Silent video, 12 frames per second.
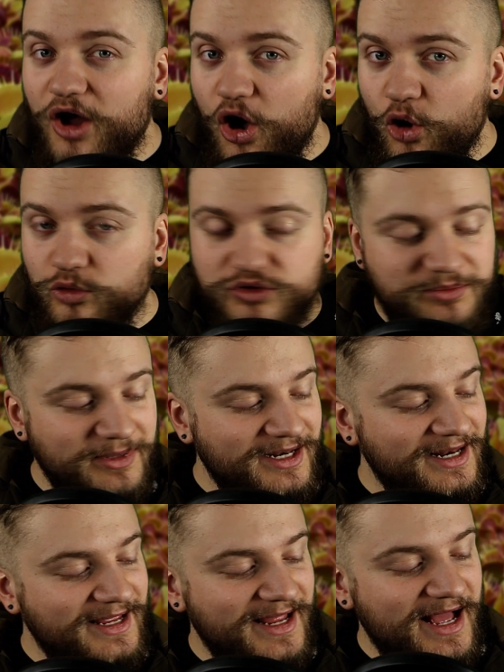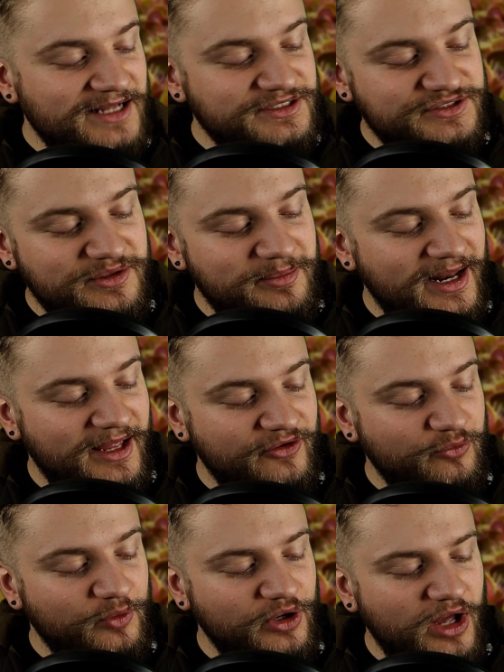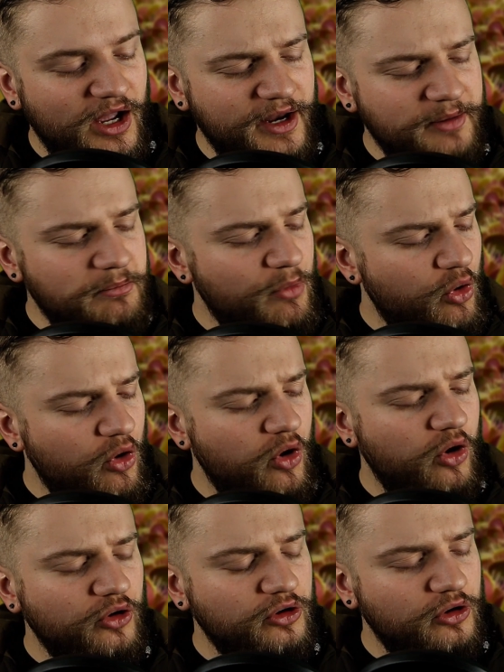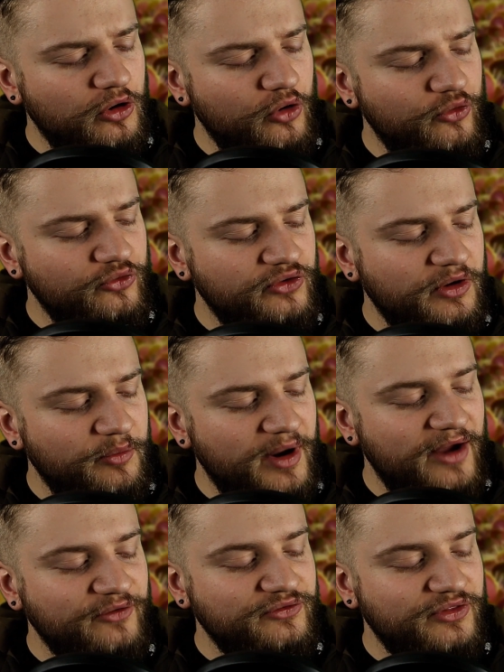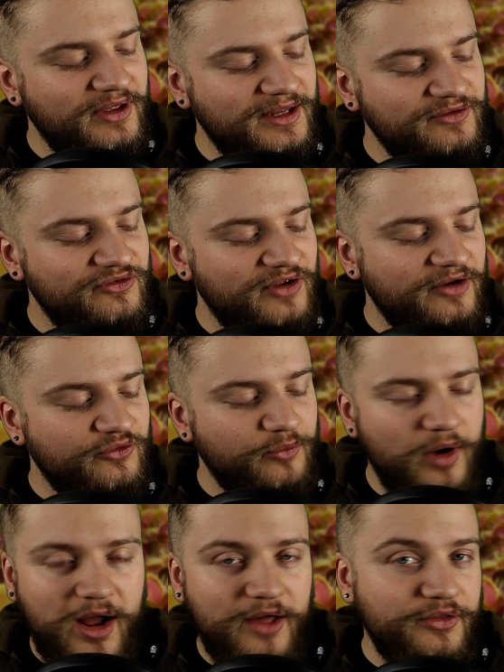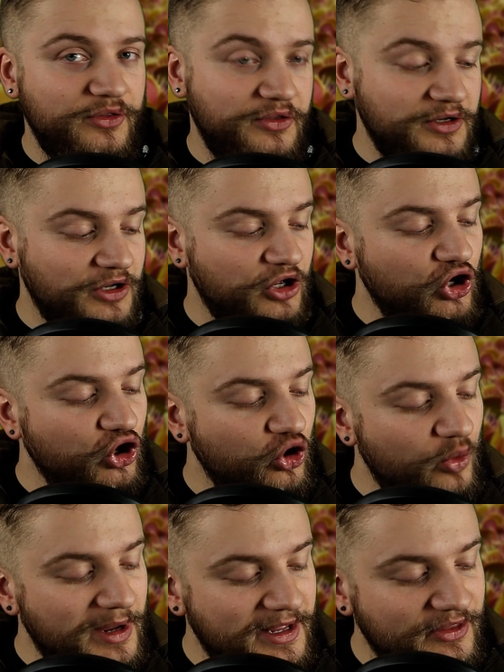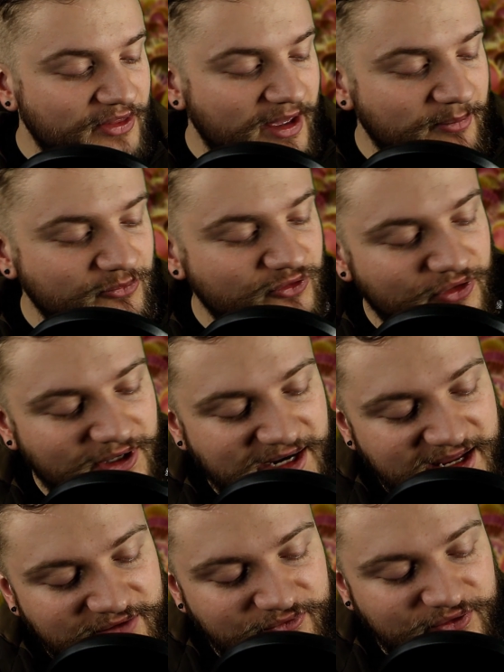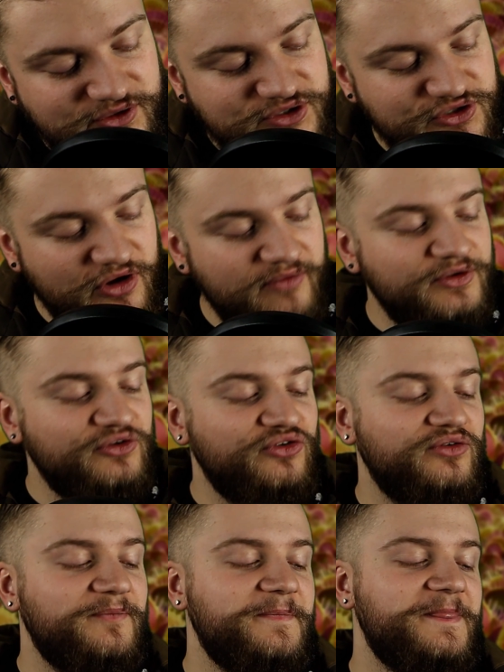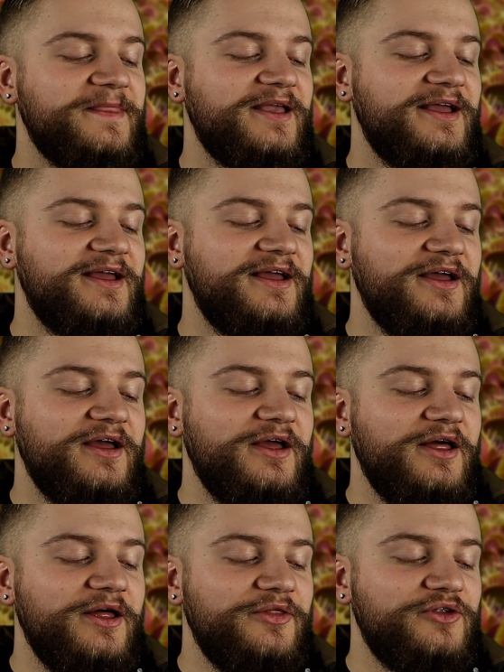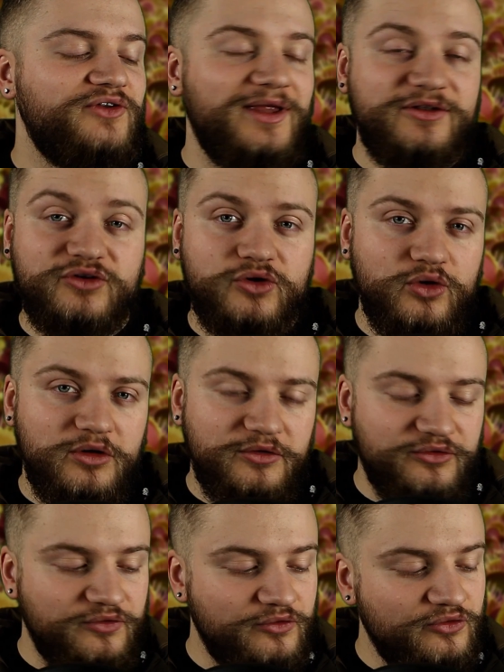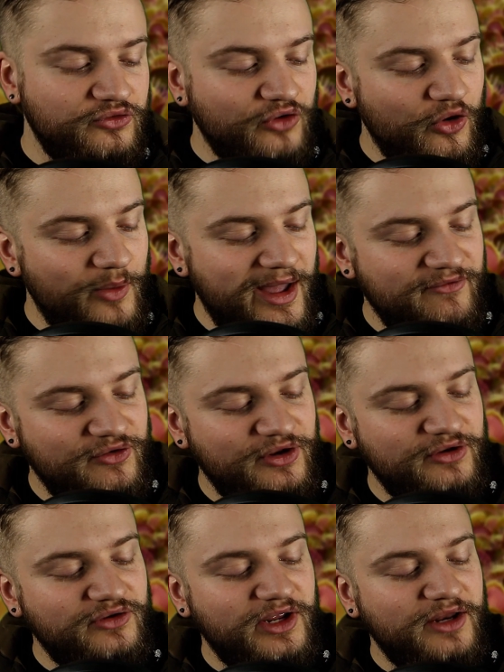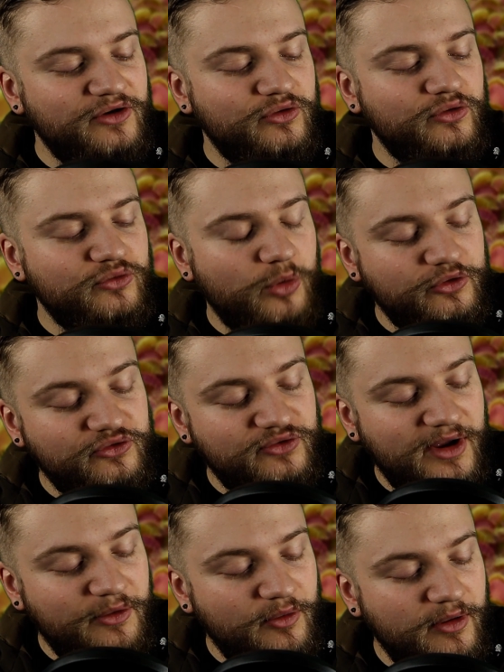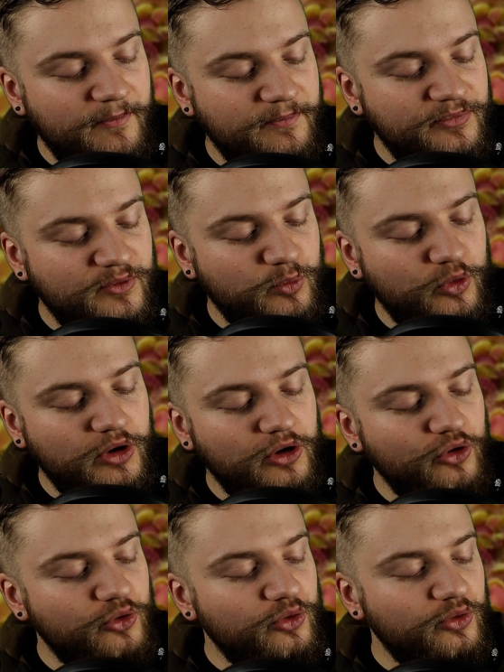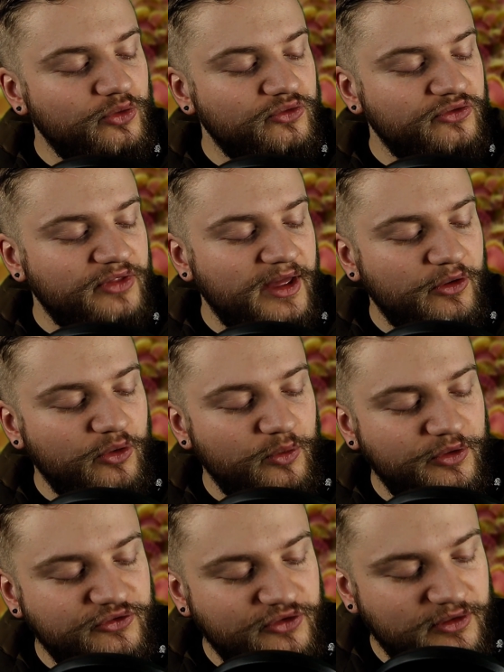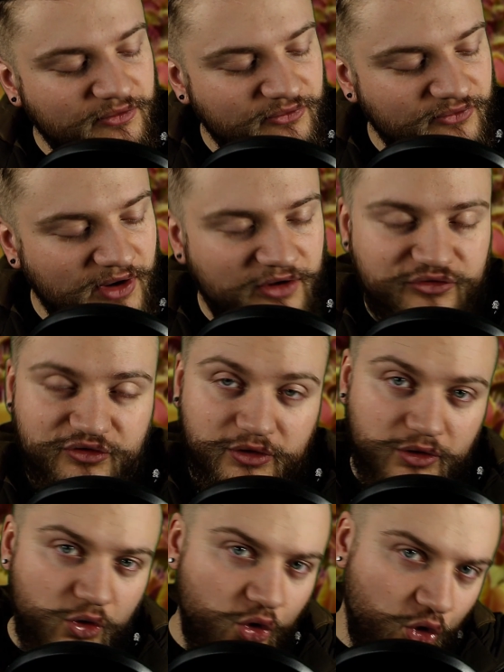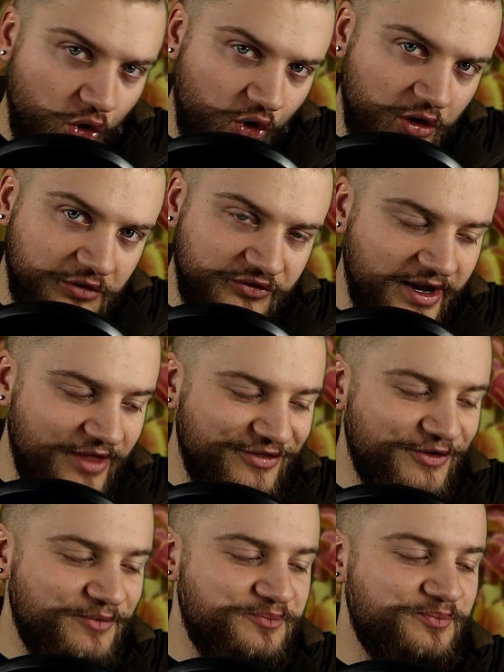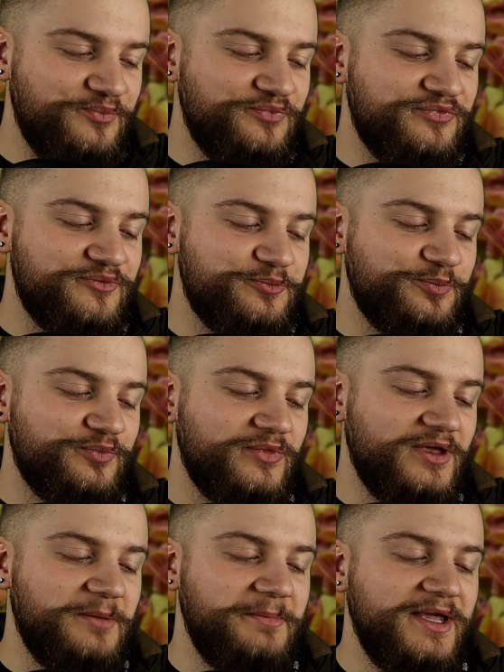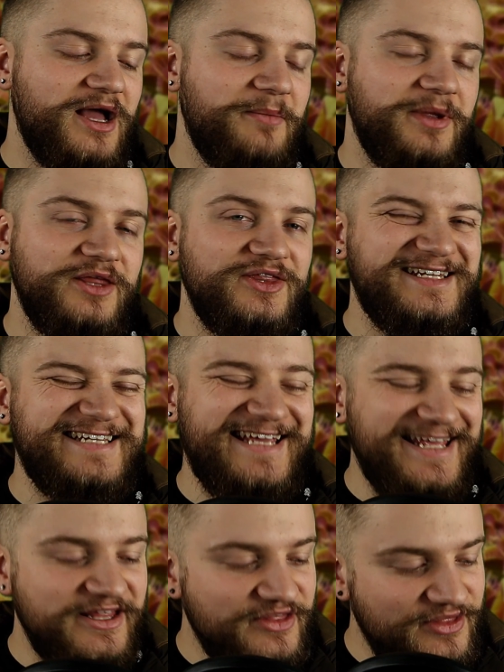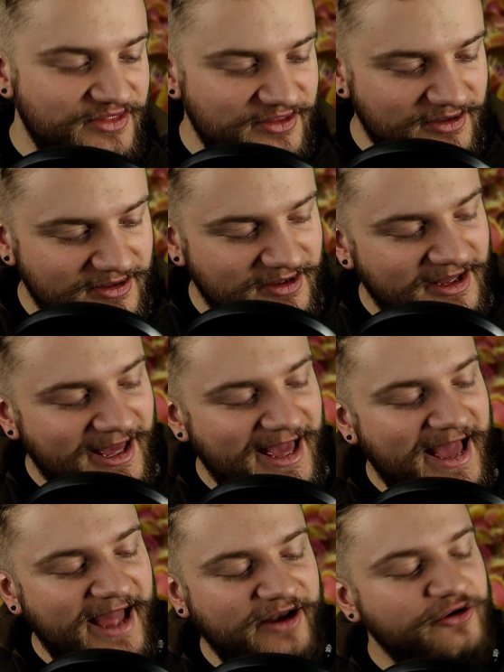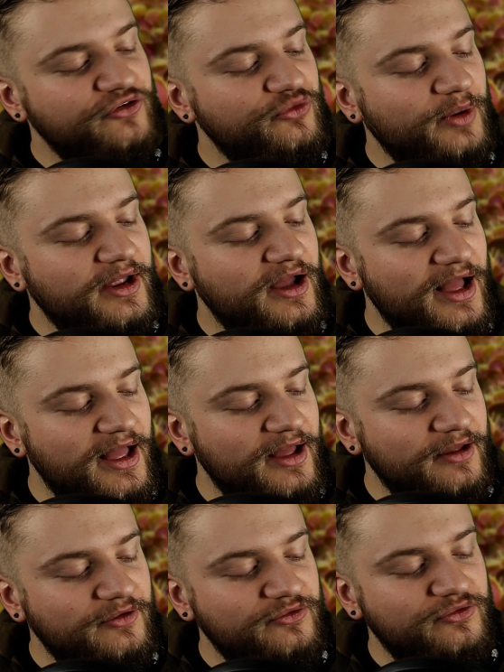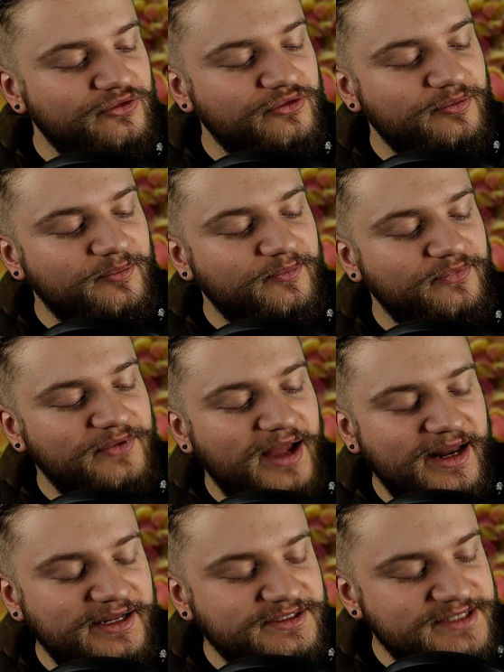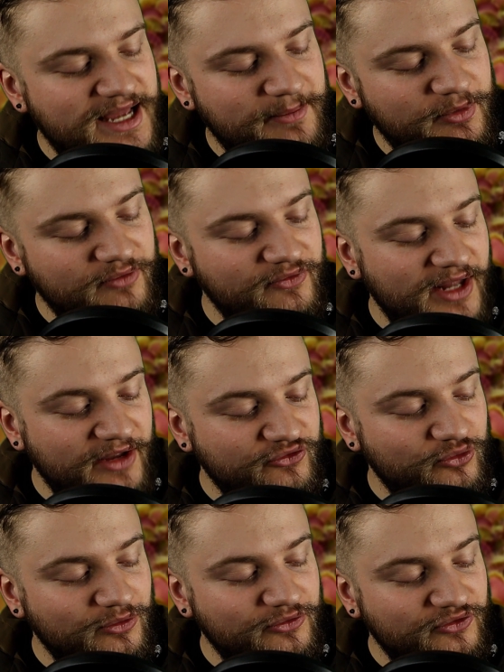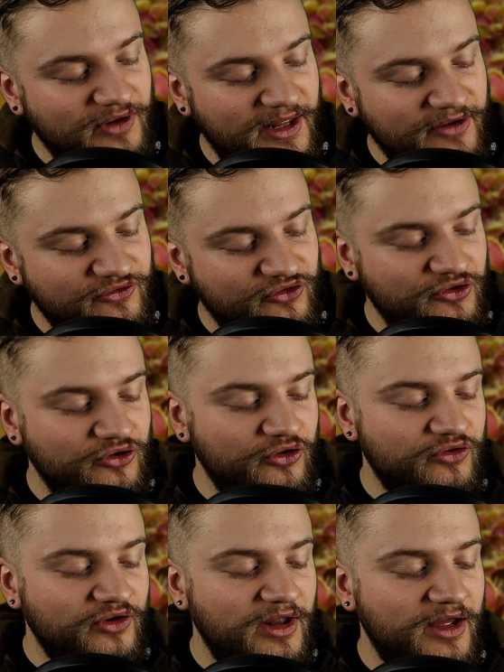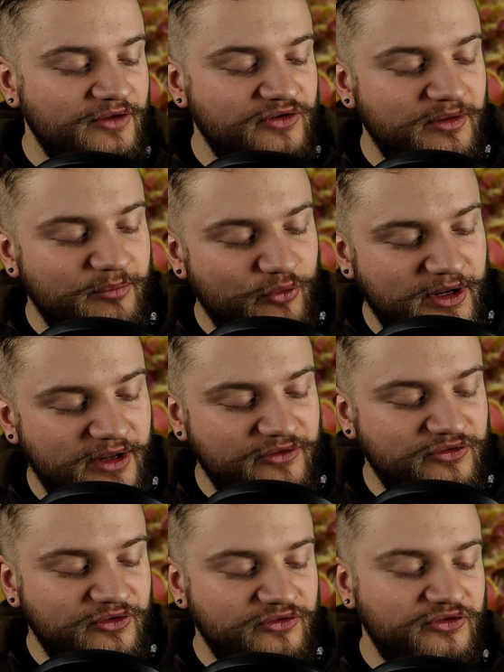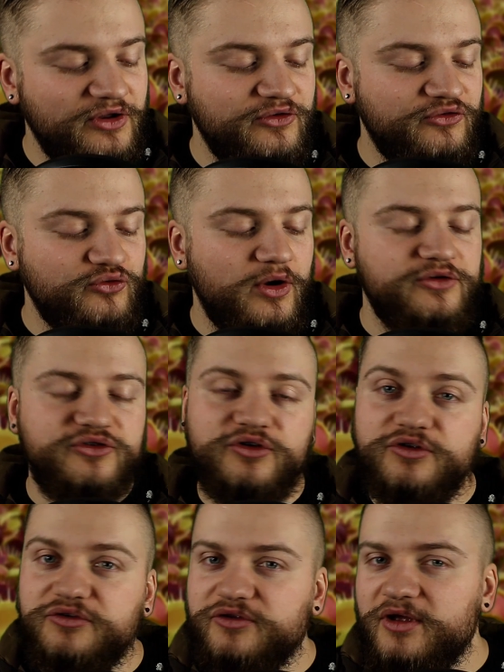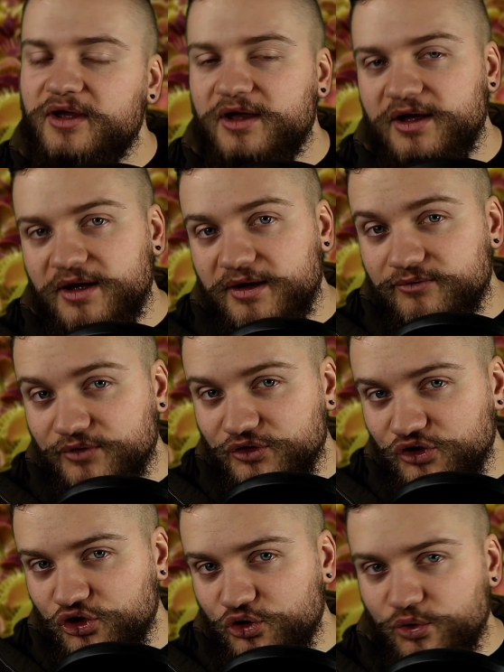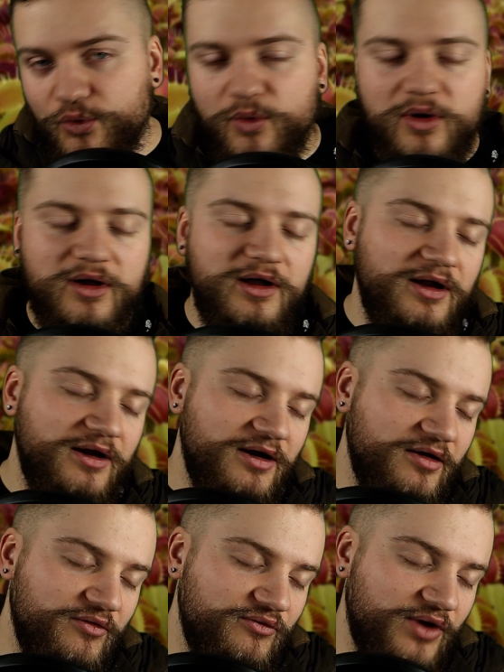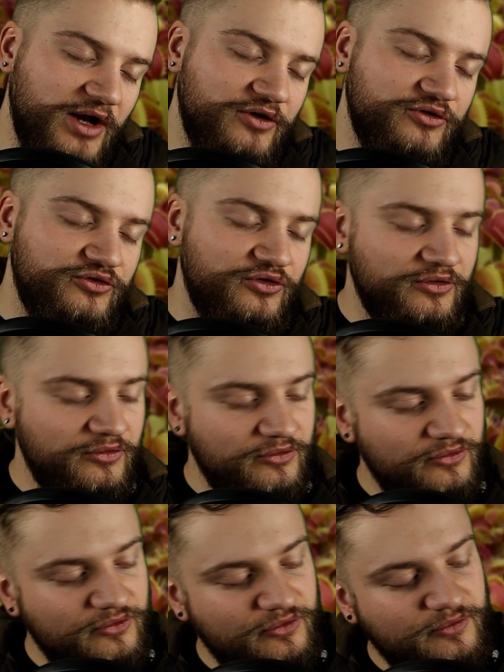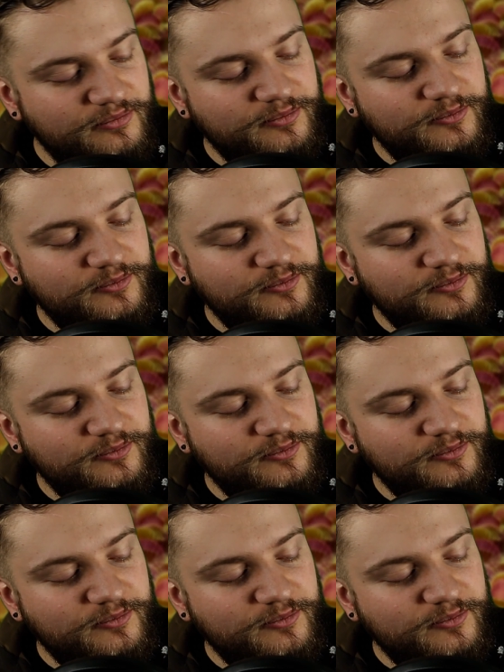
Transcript: Ultimately, as the plant relied more on closing around the insect rather than gluing them to the leaf surface, the tentacles, so evident in Drosera, would lose their original function altogether, becoming the teeth and trigger hairs, an example of natural selection utilizing pre-existing structures for new functions.